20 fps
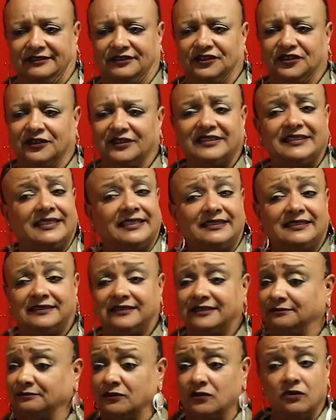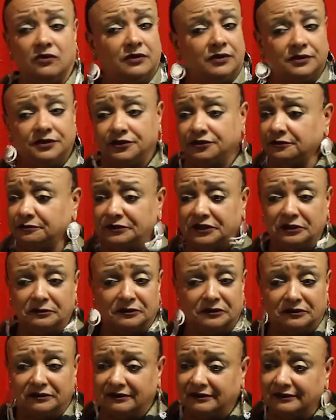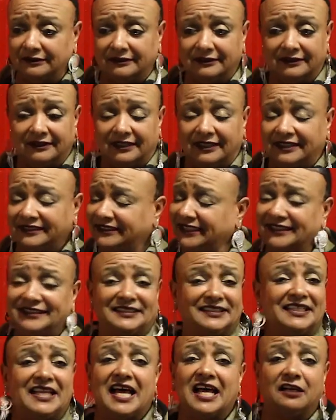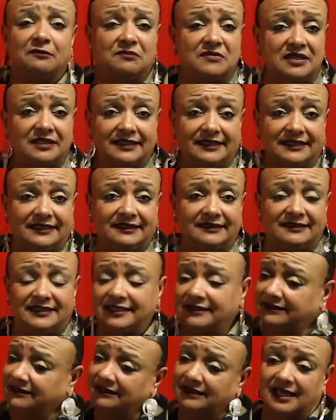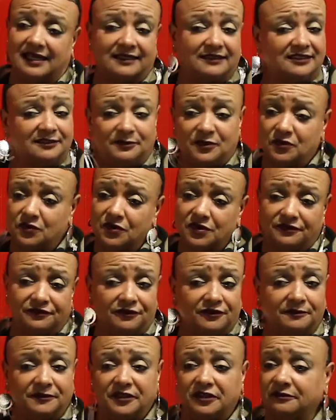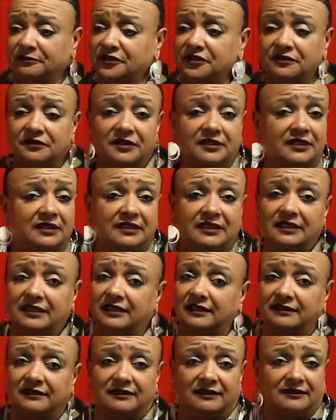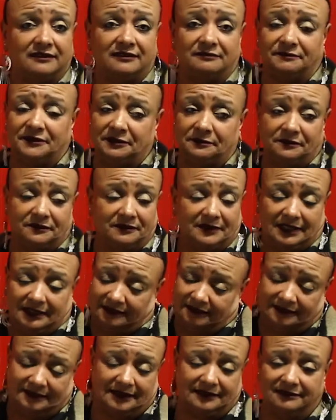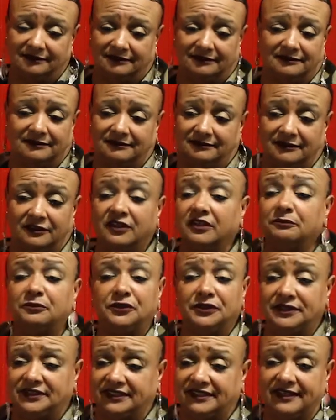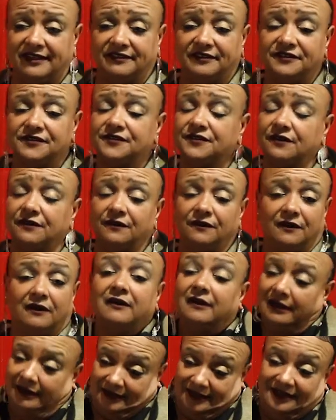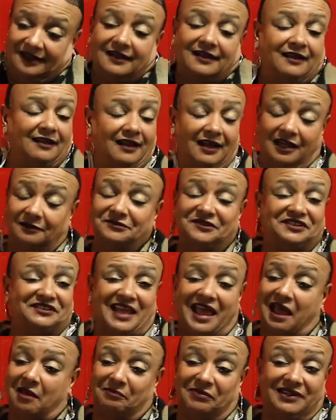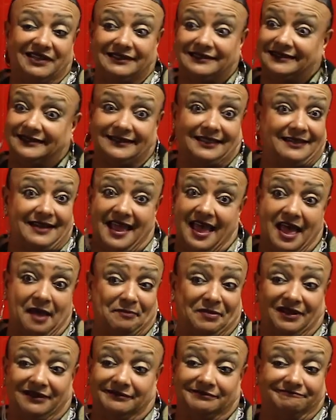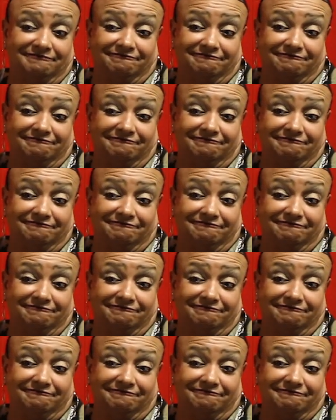You know, it takes more than two people. It takes a lot of money. It takes a lot of support from the community and the people that are going to put it together. So I'm just happy it's going to happen.